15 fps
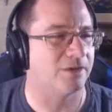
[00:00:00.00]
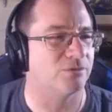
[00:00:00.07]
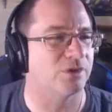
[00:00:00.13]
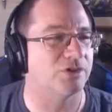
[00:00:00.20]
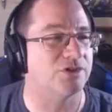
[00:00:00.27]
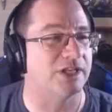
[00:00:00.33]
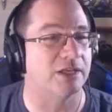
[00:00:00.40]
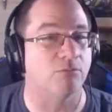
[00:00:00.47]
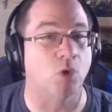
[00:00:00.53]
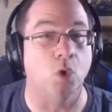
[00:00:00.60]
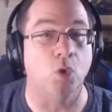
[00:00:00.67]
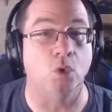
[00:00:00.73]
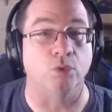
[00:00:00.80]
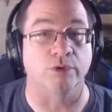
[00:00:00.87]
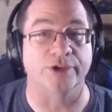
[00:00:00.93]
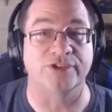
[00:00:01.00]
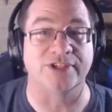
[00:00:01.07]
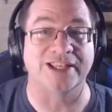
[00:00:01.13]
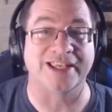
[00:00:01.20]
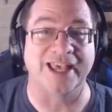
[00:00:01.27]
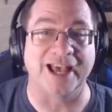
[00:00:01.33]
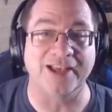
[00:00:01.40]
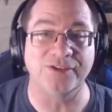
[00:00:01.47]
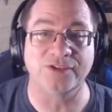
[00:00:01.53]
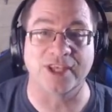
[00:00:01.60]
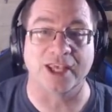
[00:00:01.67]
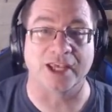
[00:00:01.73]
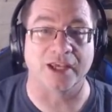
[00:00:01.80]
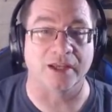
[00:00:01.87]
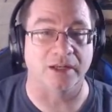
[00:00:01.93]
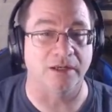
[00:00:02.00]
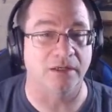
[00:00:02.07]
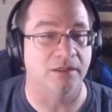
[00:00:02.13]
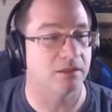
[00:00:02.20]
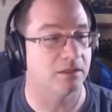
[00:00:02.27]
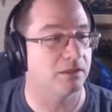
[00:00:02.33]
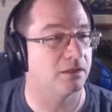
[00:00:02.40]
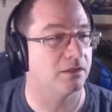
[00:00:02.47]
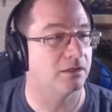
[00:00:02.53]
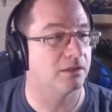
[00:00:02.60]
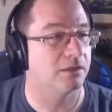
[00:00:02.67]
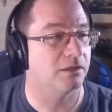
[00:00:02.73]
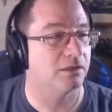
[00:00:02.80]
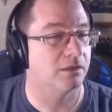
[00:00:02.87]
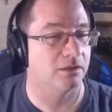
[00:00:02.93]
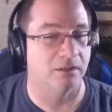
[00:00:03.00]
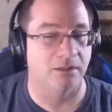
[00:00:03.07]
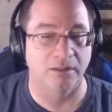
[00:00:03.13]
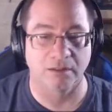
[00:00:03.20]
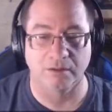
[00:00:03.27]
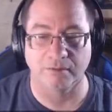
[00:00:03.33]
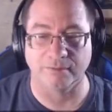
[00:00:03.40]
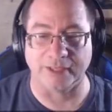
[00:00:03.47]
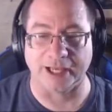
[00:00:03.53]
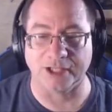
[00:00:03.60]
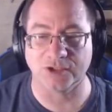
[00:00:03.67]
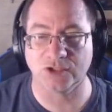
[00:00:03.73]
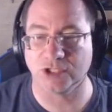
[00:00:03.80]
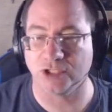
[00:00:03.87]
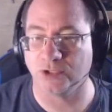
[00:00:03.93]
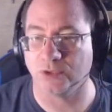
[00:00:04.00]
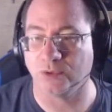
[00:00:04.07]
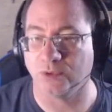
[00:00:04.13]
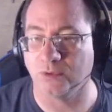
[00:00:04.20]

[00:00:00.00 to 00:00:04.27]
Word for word: rusty. Oh, rusty gas can. That's new.